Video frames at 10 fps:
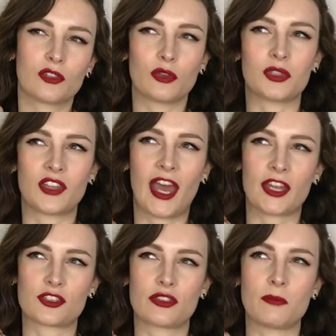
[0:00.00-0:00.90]
to
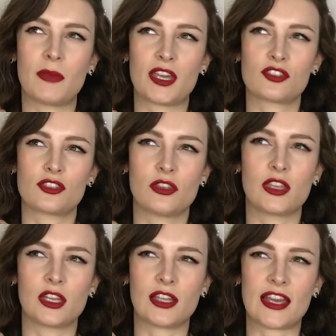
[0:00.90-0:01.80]
attach the mesh to
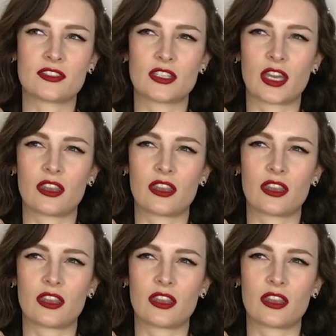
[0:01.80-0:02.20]
the elastic.